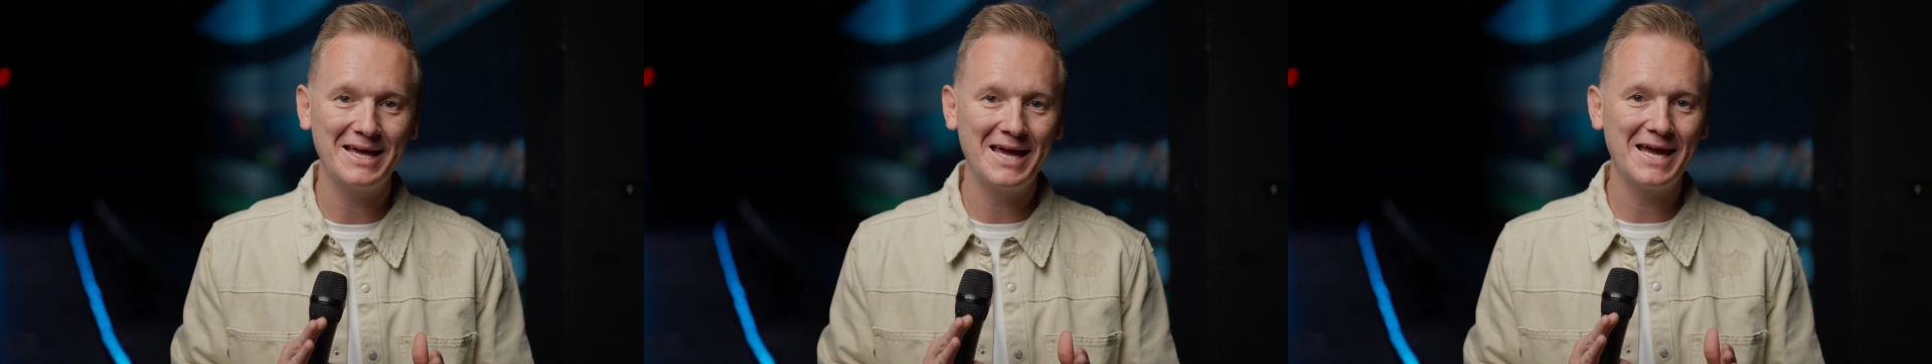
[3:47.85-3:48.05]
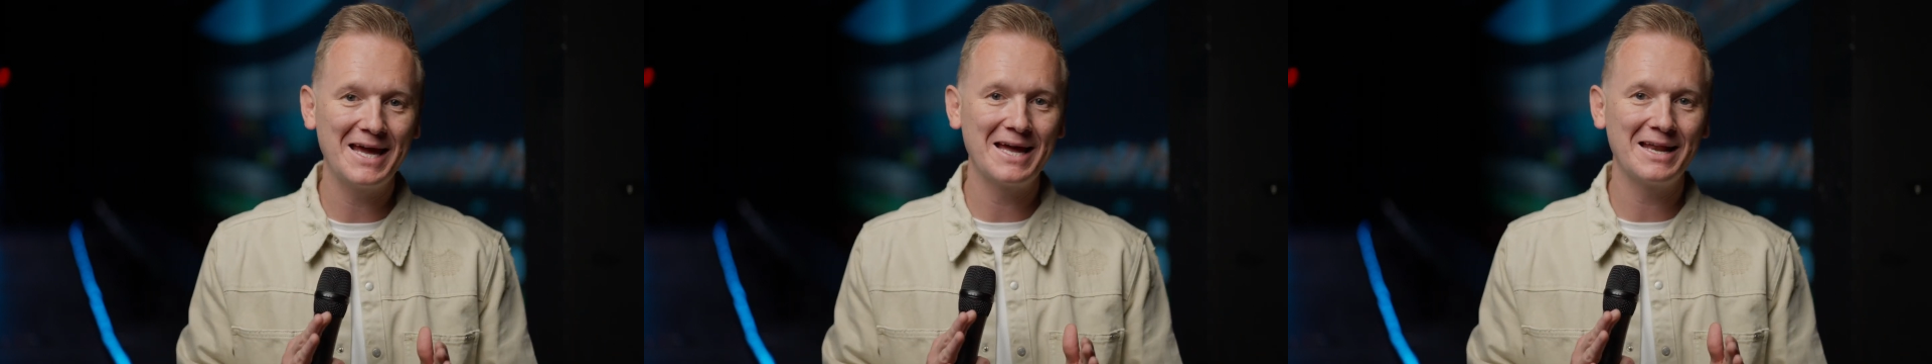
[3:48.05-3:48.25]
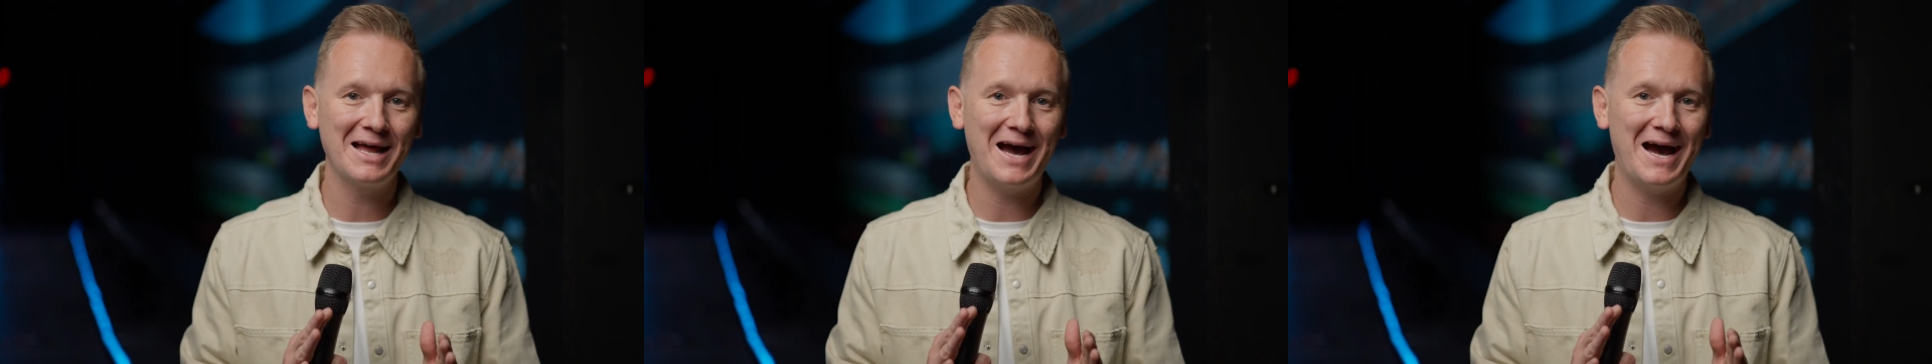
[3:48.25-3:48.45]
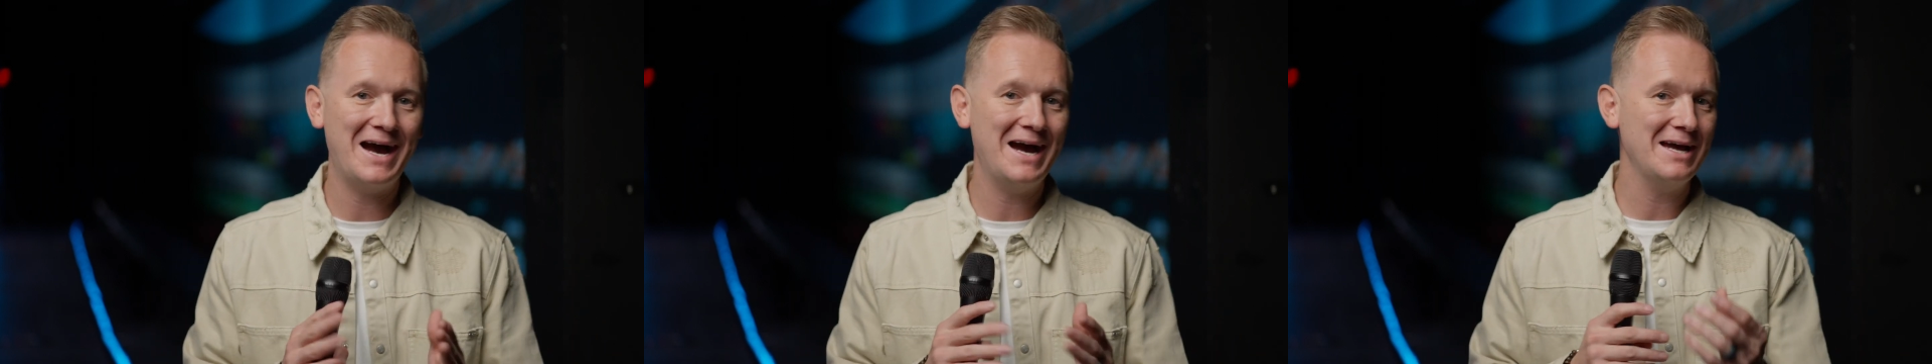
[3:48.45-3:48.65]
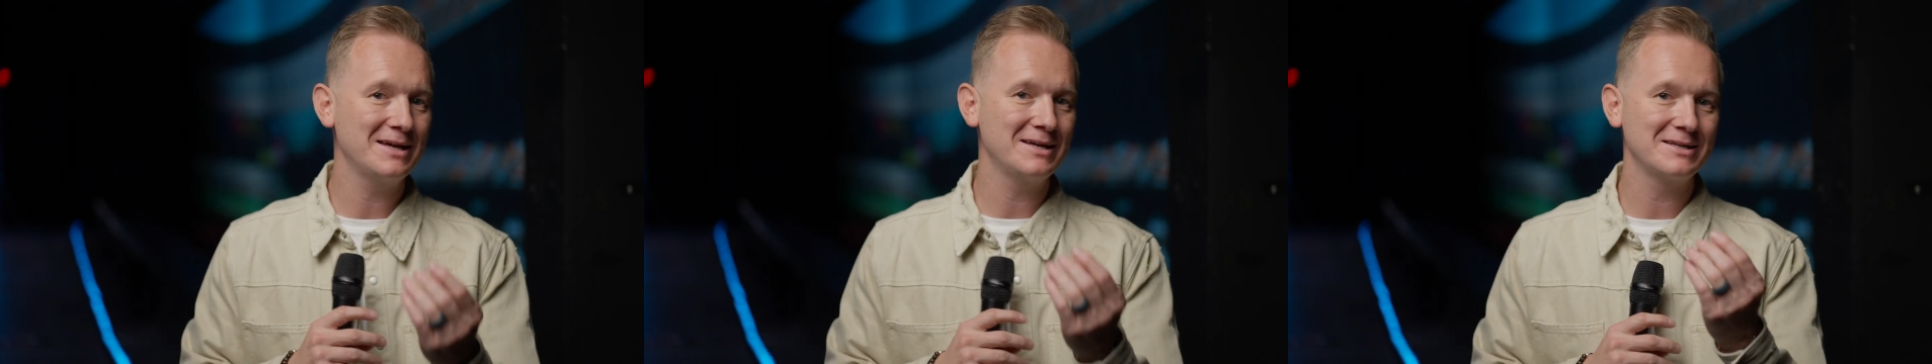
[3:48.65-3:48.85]
And
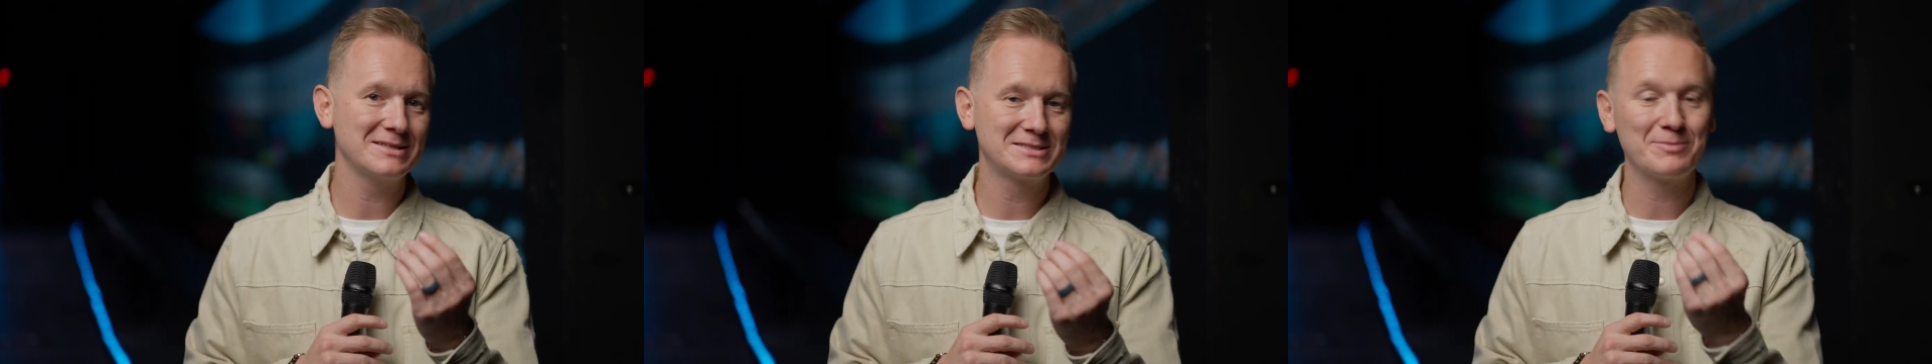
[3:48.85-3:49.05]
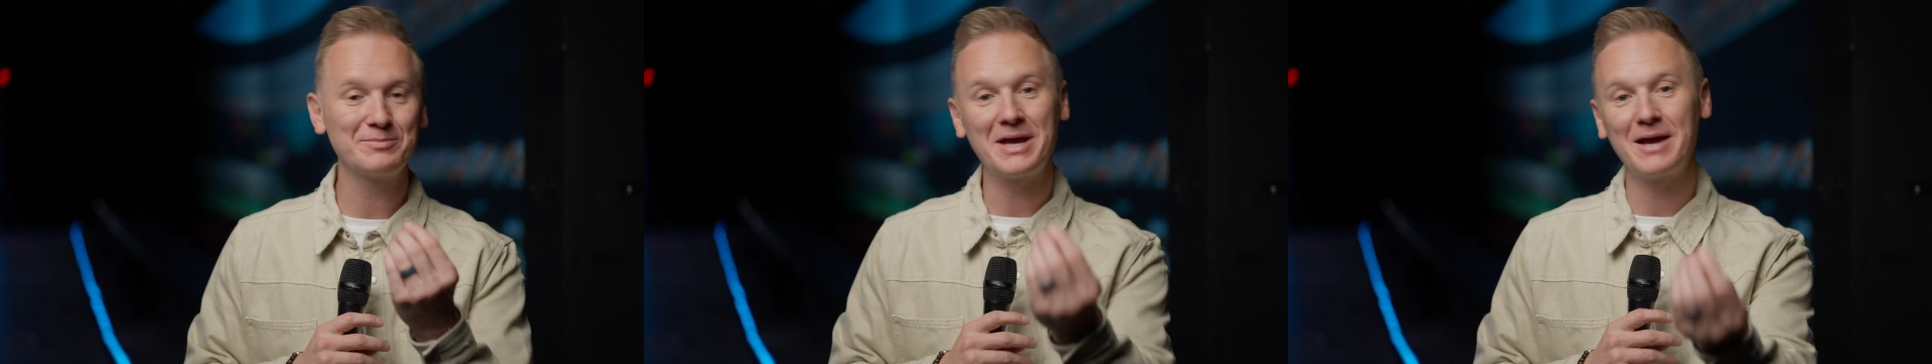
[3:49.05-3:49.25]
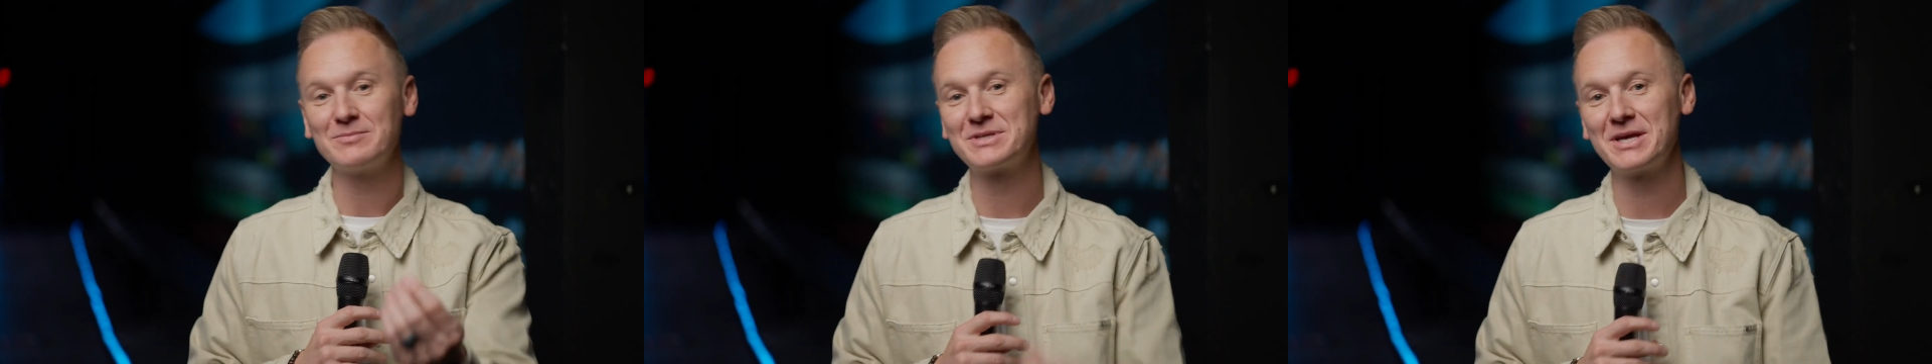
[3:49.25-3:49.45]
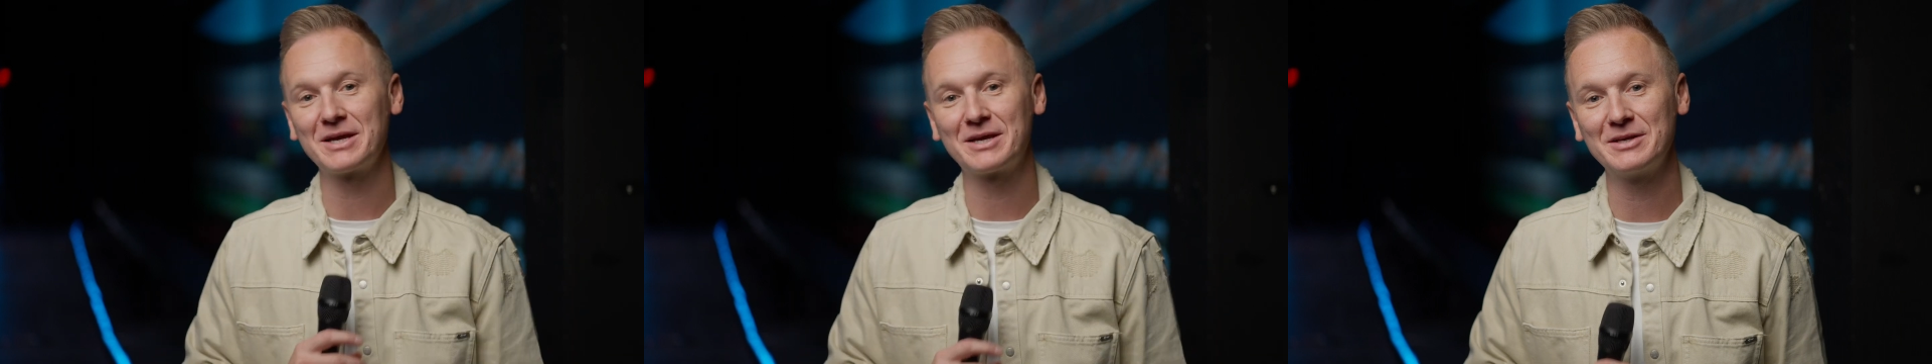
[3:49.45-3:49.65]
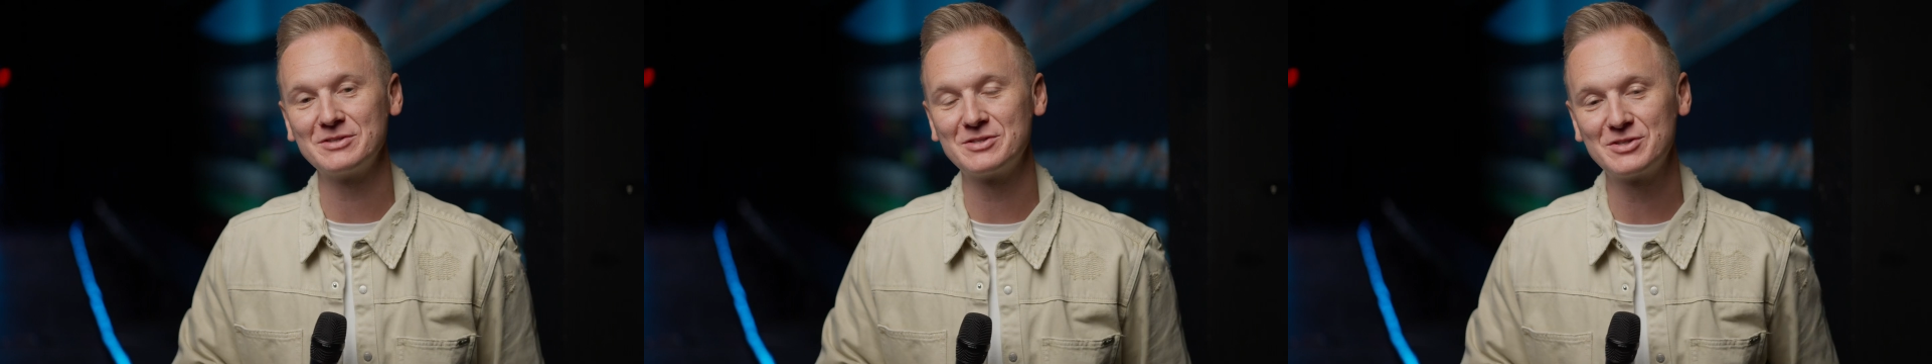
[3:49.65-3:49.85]
I sometimes
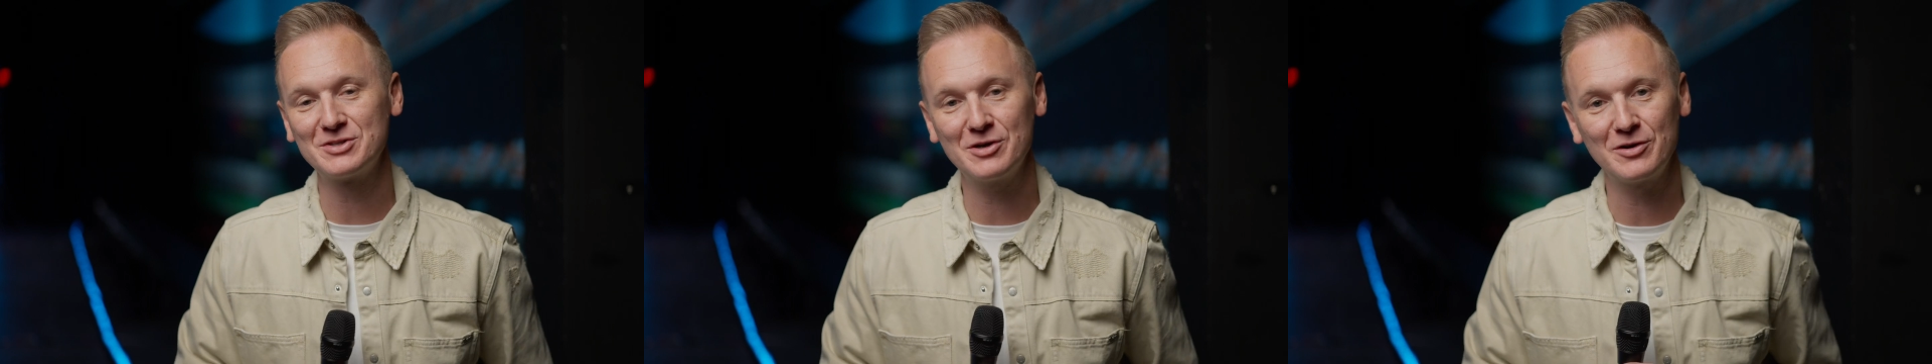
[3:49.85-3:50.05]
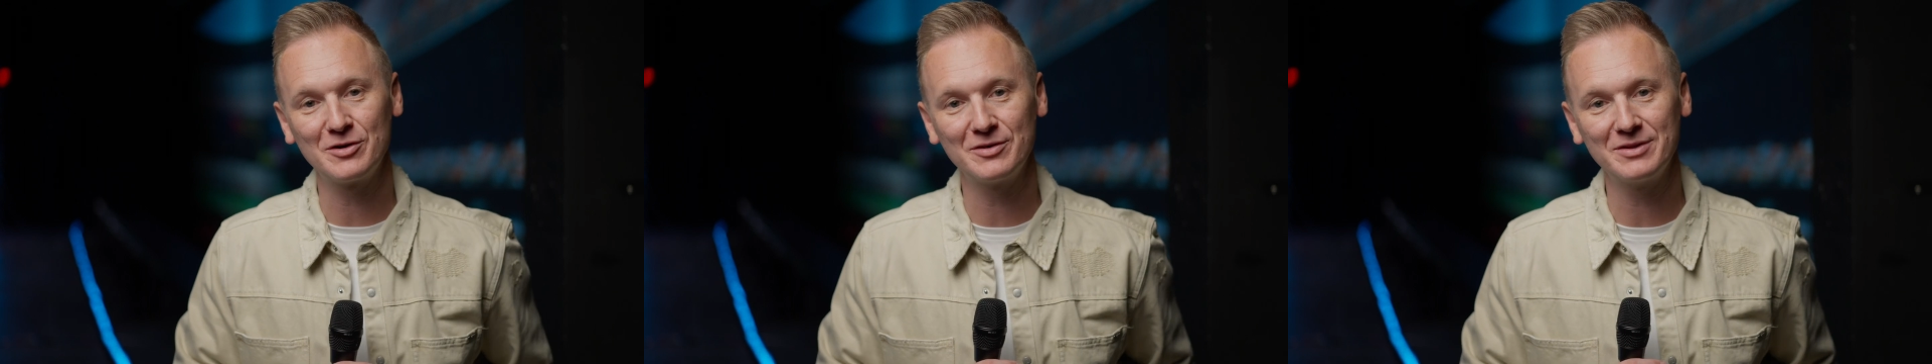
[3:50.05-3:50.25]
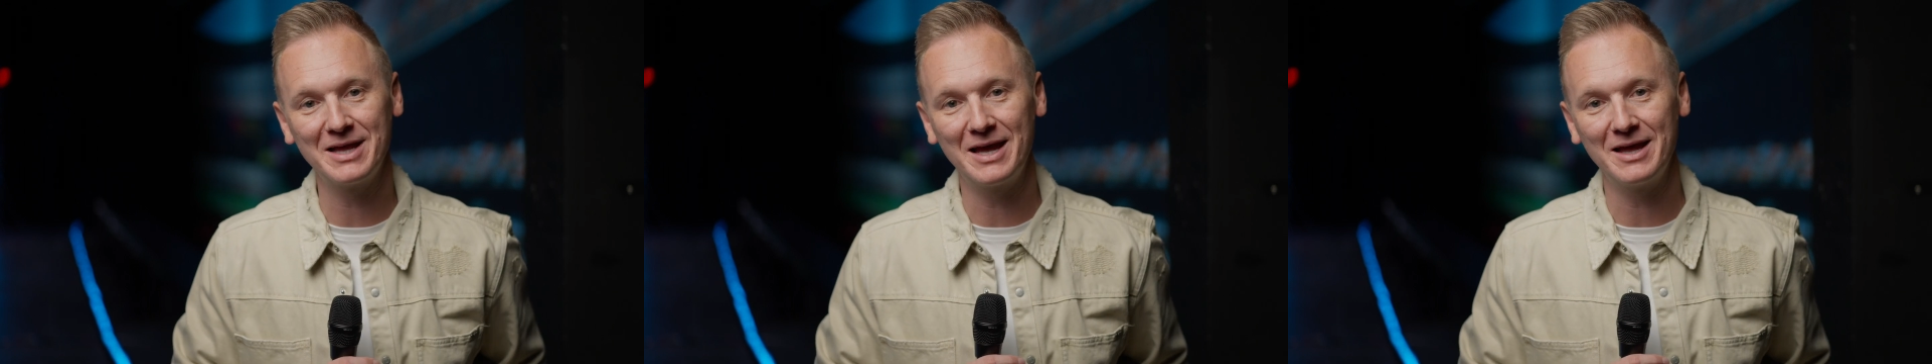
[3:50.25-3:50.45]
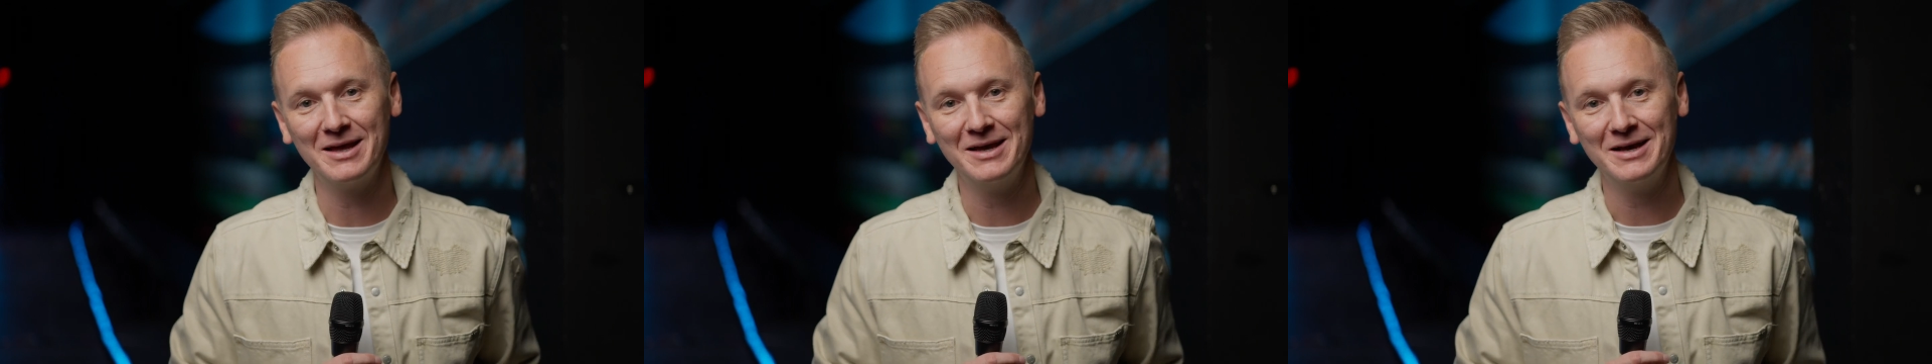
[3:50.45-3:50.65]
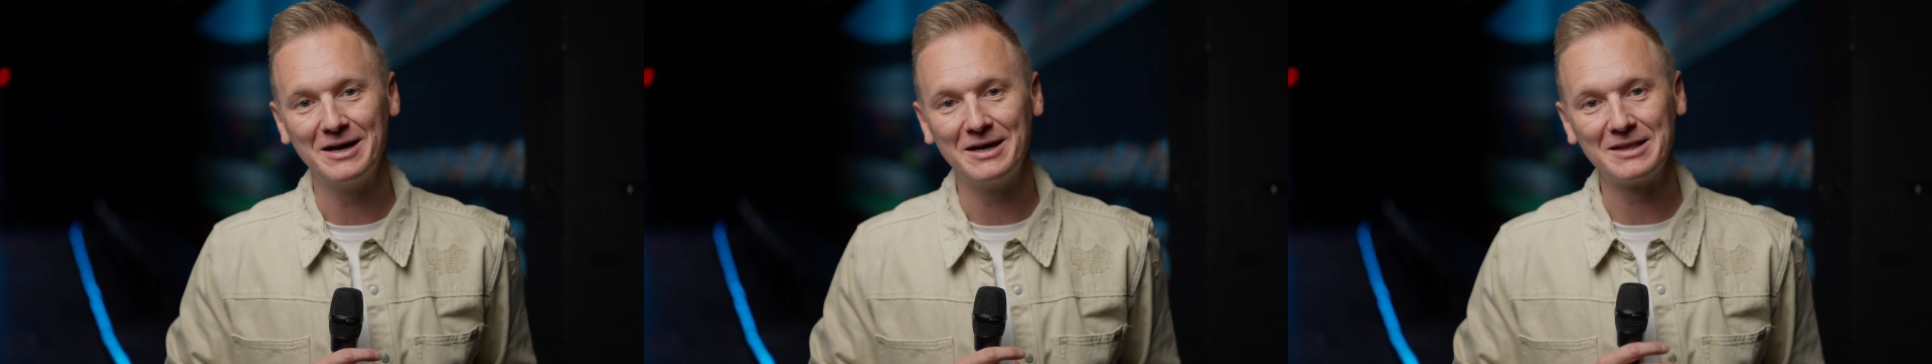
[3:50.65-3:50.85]
get concerned that